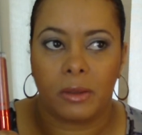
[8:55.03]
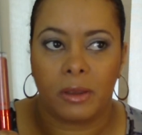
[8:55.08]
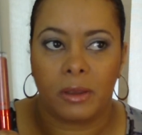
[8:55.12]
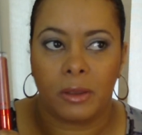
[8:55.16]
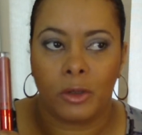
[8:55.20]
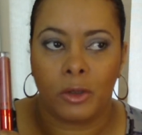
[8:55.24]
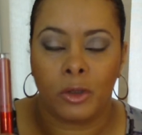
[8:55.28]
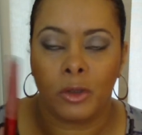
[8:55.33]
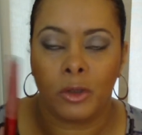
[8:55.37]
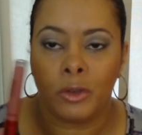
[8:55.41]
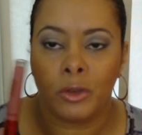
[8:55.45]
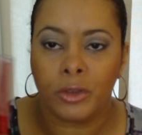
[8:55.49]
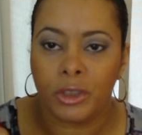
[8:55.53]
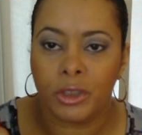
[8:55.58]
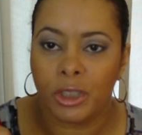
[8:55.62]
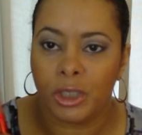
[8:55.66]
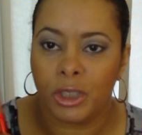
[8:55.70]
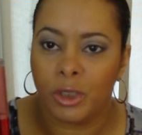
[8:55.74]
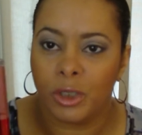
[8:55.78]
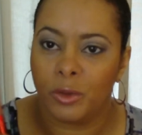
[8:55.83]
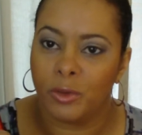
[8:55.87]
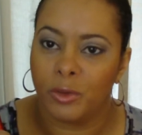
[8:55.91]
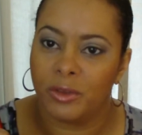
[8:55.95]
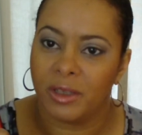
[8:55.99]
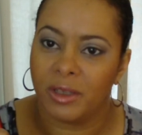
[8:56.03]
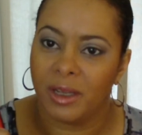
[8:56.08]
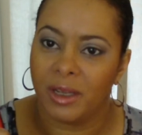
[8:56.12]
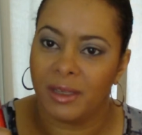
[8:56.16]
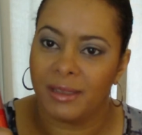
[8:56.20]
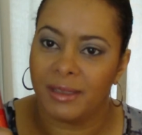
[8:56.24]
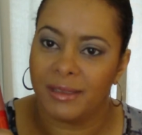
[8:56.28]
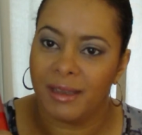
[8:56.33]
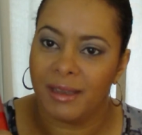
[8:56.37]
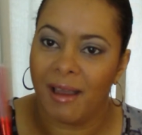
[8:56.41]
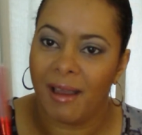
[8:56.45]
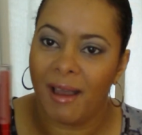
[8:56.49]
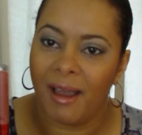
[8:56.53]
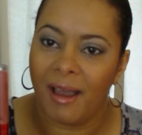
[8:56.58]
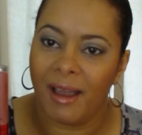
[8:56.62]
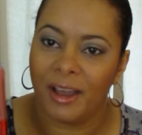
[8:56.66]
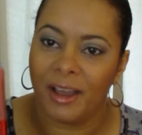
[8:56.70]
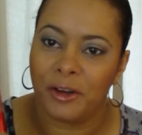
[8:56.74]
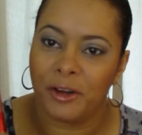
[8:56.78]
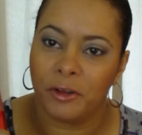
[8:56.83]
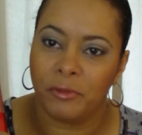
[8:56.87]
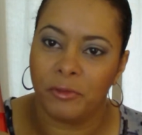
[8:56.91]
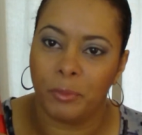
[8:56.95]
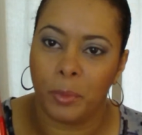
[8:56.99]
used to use a
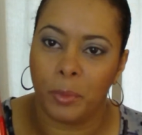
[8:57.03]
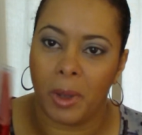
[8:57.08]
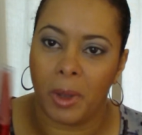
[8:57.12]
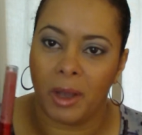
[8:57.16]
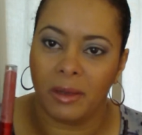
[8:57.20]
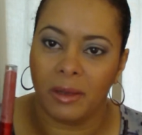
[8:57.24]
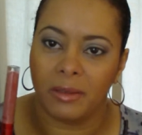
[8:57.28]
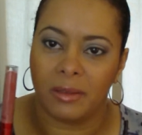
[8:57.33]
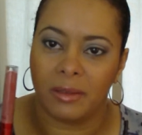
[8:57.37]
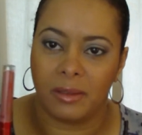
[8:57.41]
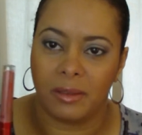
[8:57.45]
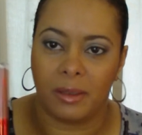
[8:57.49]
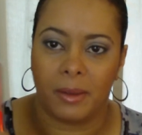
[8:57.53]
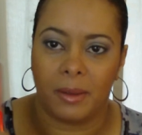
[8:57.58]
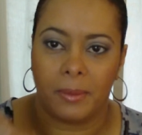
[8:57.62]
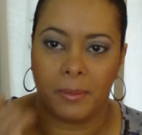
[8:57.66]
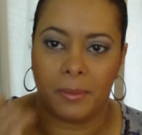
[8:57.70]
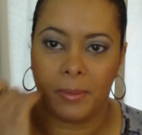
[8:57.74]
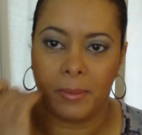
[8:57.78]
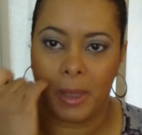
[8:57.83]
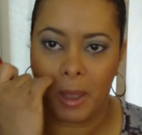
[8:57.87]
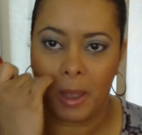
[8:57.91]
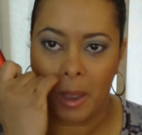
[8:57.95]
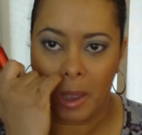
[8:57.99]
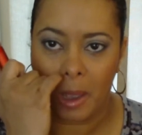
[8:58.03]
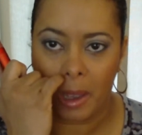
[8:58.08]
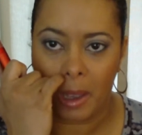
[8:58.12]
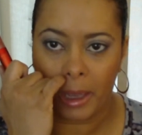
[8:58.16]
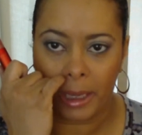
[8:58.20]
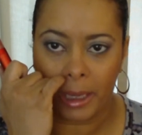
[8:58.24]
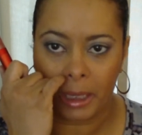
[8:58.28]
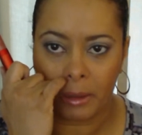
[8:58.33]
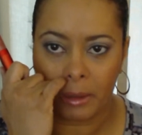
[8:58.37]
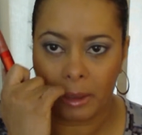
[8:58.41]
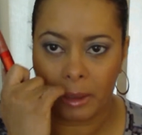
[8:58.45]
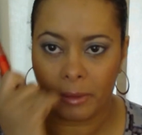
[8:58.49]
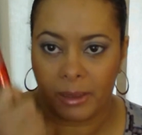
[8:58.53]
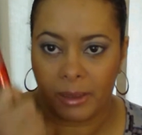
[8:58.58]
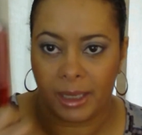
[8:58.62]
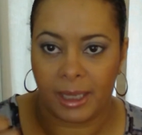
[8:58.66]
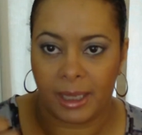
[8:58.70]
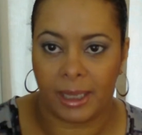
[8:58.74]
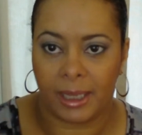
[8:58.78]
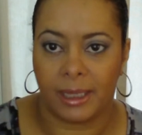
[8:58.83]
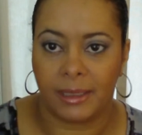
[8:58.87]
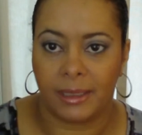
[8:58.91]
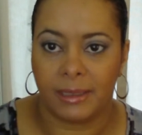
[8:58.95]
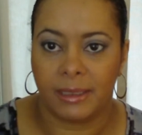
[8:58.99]
ton of buxom in their
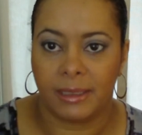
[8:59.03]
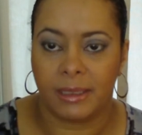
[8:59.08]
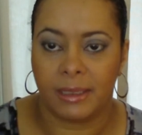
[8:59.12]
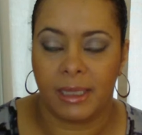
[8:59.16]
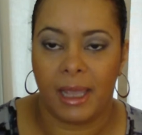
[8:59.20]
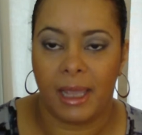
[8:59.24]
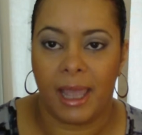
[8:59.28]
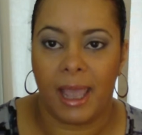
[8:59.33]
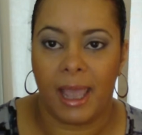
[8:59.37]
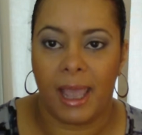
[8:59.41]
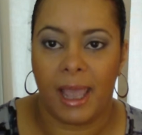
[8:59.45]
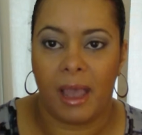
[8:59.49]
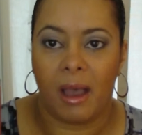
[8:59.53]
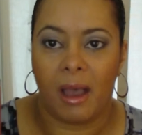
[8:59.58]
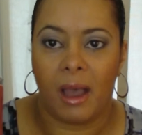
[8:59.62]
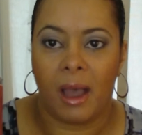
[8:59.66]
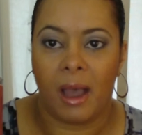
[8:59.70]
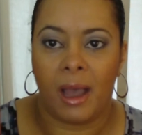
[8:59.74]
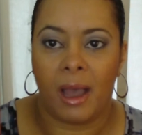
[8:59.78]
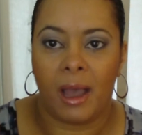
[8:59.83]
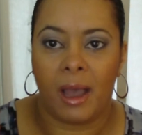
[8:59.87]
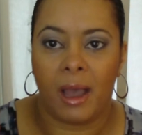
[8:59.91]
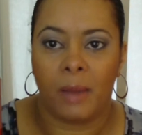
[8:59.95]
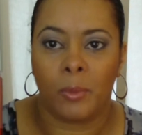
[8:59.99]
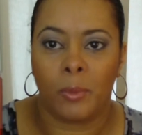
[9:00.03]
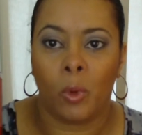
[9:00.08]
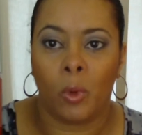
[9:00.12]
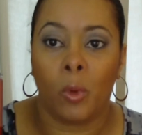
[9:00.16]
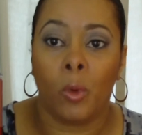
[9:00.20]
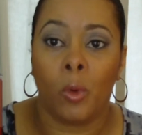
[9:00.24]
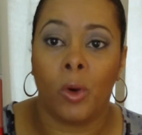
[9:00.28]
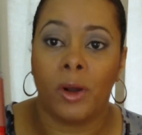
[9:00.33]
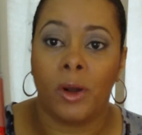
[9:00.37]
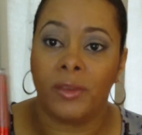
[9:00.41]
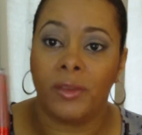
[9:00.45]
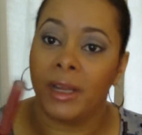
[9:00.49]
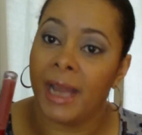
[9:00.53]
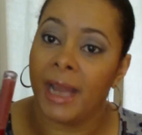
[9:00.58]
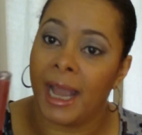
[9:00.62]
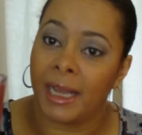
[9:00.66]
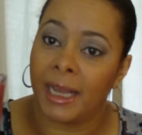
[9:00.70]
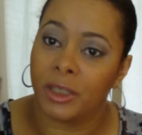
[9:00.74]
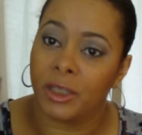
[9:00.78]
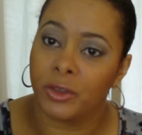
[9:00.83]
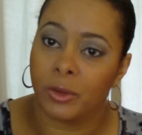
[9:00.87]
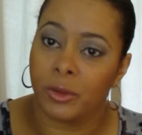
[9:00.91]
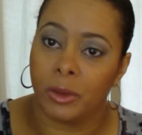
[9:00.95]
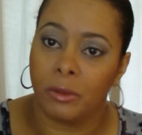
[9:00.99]
kits. Um, or the
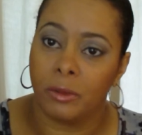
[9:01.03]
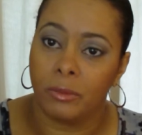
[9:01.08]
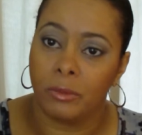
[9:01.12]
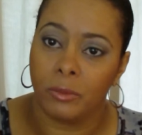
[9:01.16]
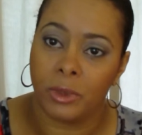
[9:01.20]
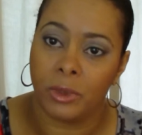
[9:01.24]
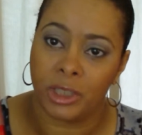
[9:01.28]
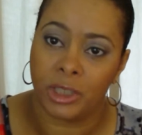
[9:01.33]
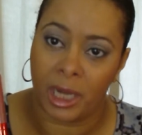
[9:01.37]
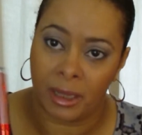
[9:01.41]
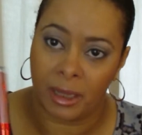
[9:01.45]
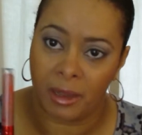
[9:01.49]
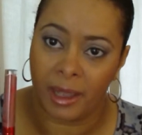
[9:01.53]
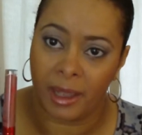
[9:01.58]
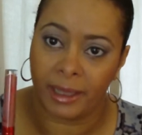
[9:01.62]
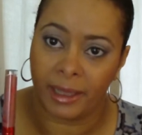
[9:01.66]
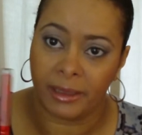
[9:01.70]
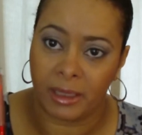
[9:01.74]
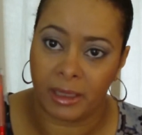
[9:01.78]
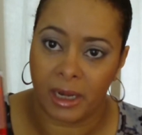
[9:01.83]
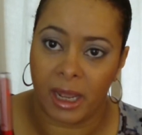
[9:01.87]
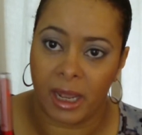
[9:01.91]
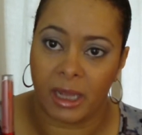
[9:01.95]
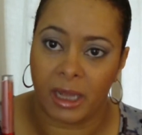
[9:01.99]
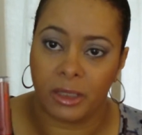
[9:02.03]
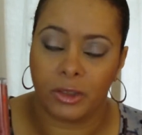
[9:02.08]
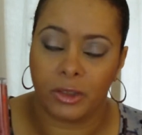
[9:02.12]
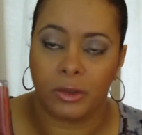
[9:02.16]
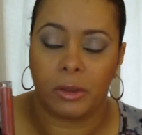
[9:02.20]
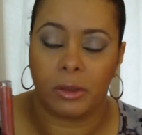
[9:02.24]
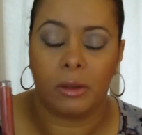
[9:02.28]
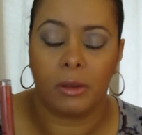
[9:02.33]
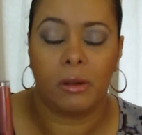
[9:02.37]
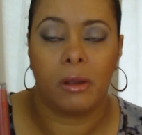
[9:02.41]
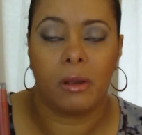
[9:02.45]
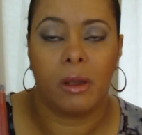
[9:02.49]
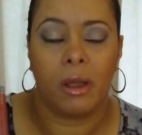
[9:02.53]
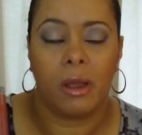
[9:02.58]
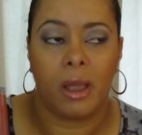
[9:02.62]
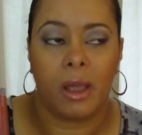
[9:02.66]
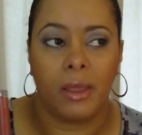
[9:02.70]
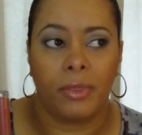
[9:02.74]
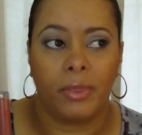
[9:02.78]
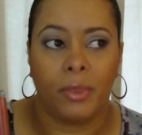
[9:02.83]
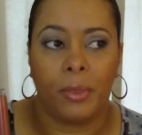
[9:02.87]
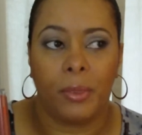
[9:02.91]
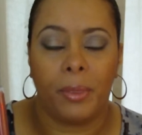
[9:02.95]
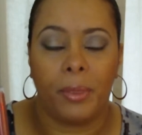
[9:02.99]
natural, which I like the natural.
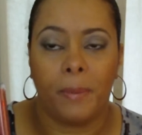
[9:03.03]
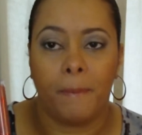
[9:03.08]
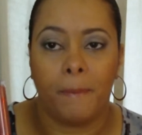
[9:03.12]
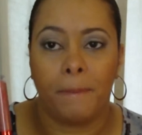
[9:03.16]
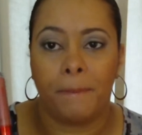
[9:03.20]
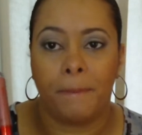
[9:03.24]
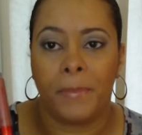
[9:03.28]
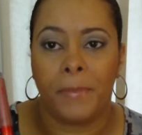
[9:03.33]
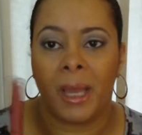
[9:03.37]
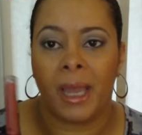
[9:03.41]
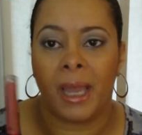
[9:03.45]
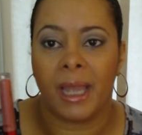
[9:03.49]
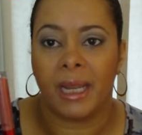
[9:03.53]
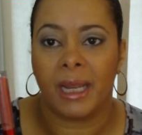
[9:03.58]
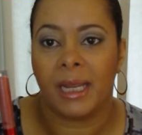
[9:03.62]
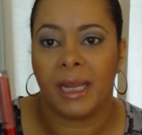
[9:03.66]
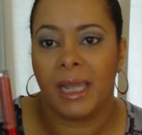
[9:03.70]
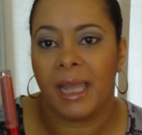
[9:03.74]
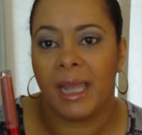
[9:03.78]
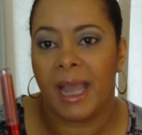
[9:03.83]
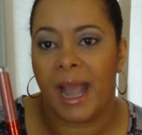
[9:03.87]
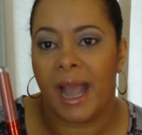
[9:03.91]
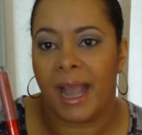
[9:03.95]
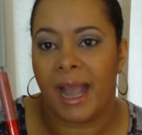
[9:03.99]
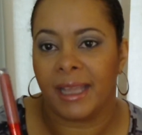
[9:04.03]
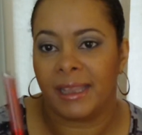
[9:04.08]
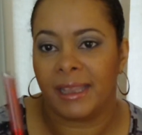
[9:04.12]
But I